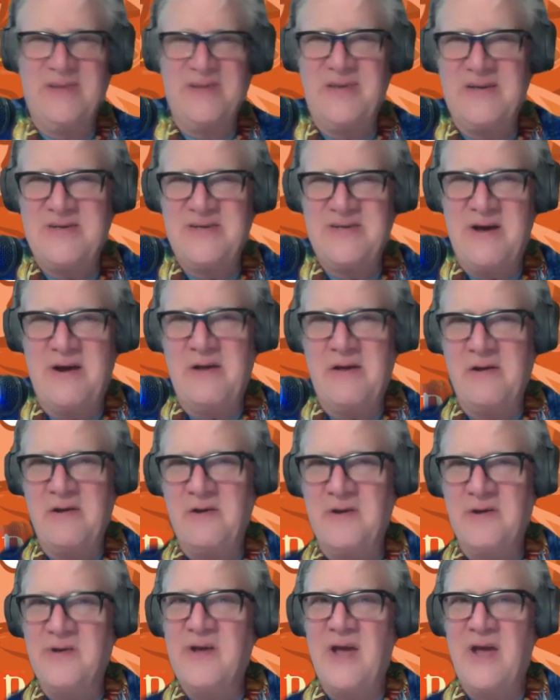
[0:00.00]
not
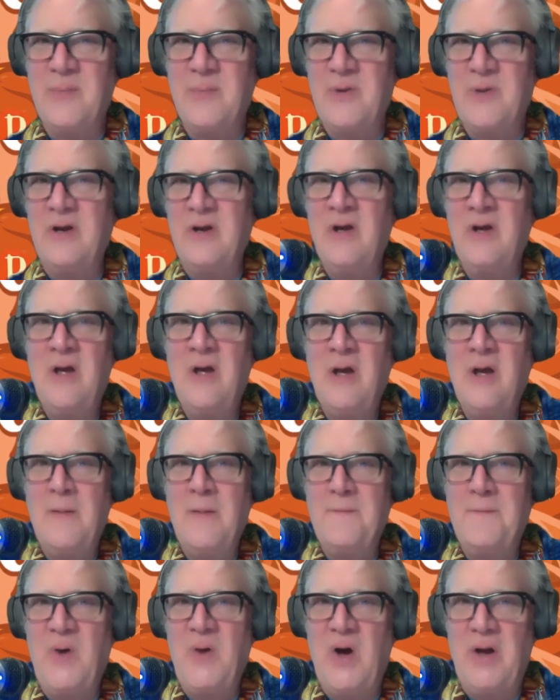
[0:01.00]
entertainment.
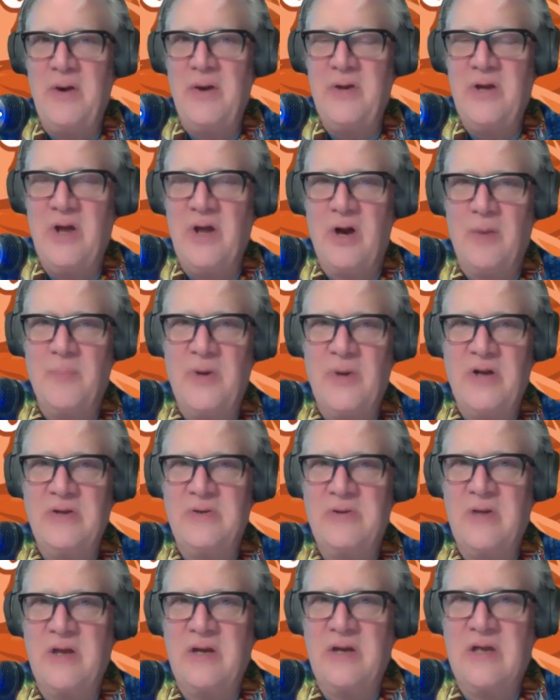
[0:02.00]
But you know, but
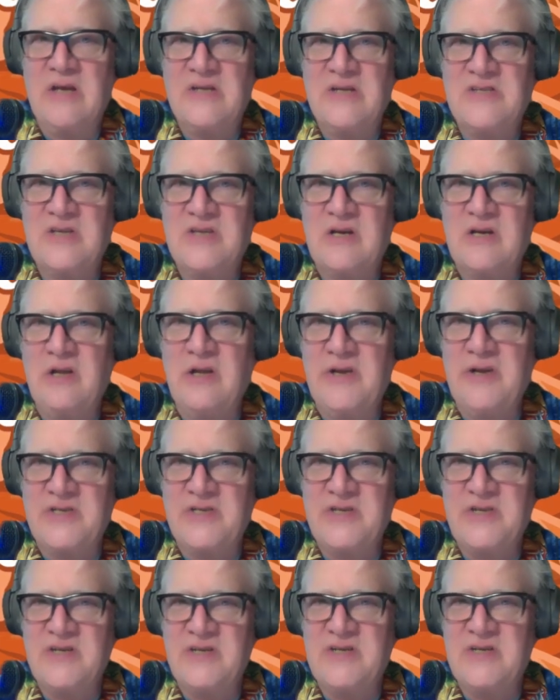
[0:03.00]
it gets the
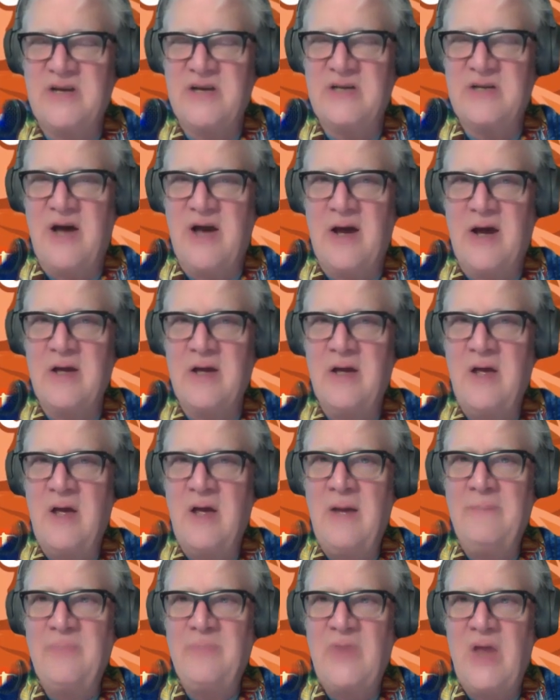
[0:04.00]
clicks on TikTok.
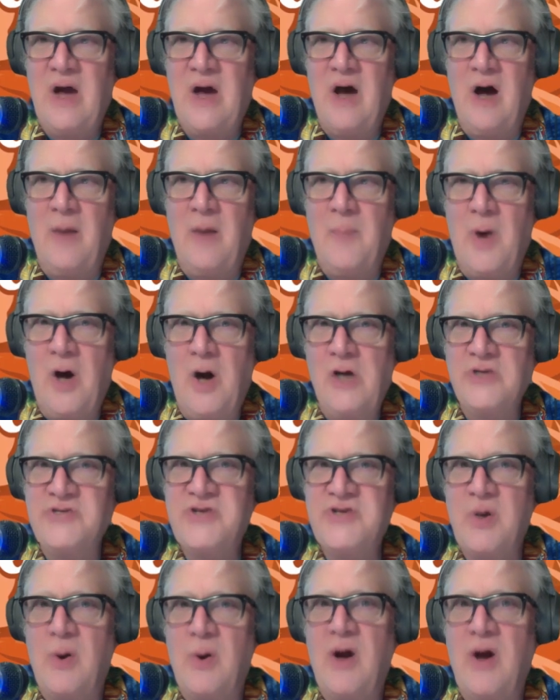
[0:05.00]

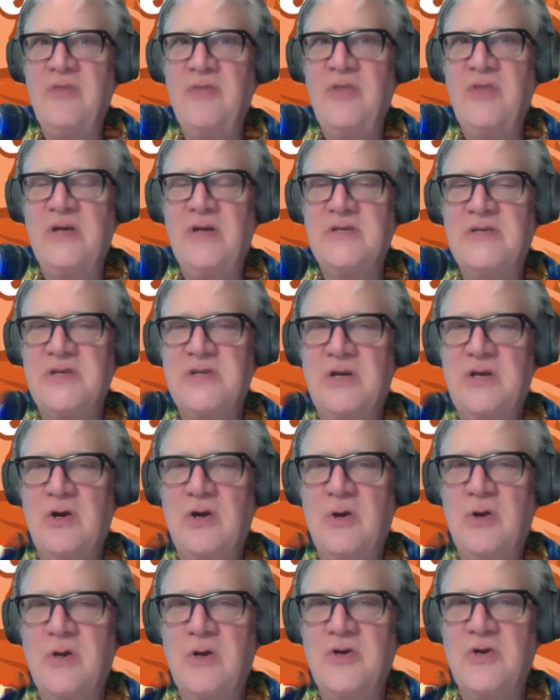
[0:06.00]
Also, I think it's
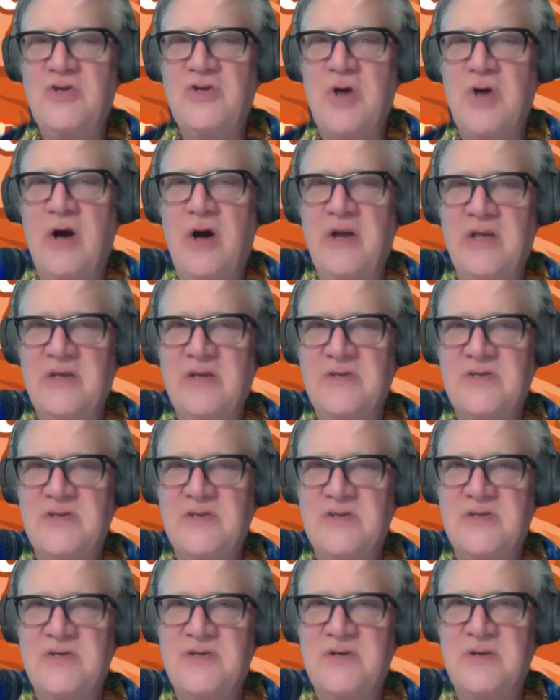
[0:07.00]
encouraged
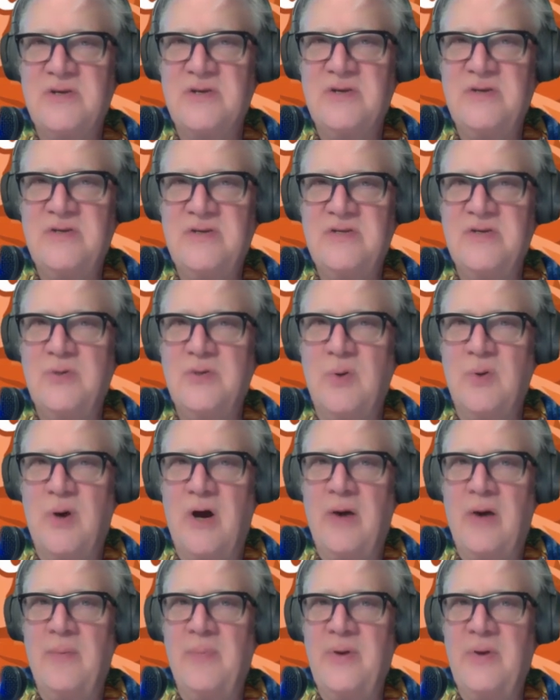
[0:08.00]
audiences
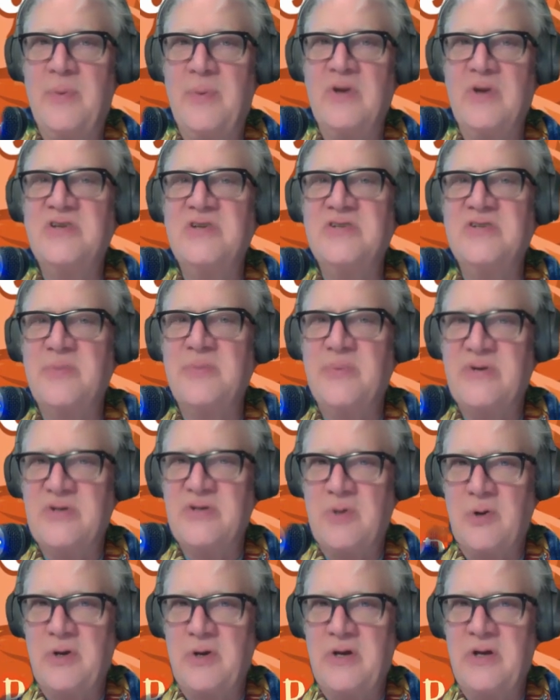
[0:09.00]
to be
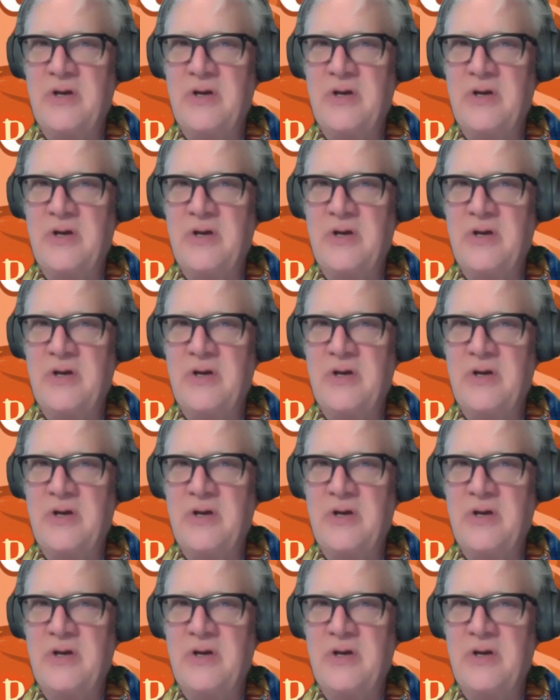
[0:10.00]
participatory,